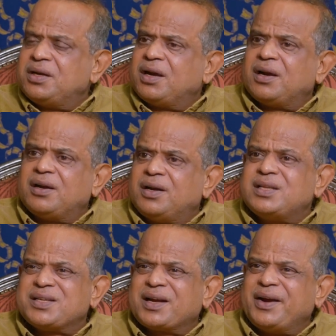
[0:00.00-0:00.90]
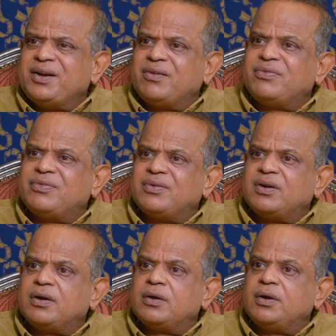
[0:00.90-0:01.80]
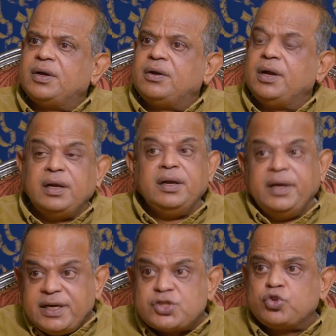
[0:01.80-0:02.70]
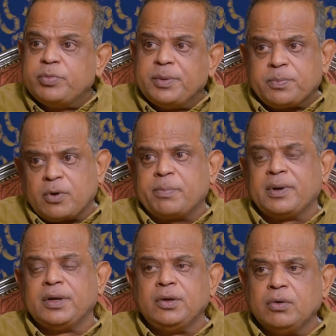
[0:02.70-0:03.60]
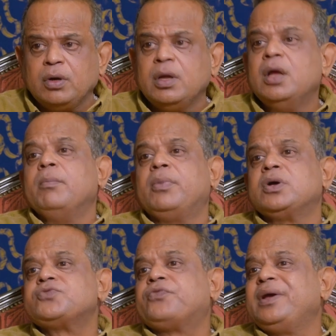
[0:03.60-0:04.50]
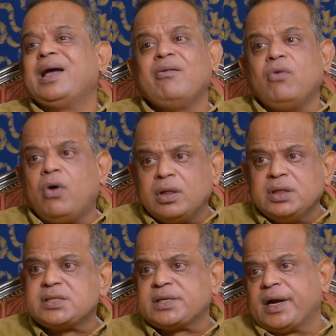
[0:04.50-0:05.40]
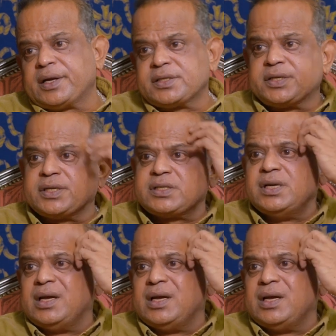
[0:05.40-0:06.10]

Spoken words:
and it's a kind of it needs to be properly looked, because we have all the statistics.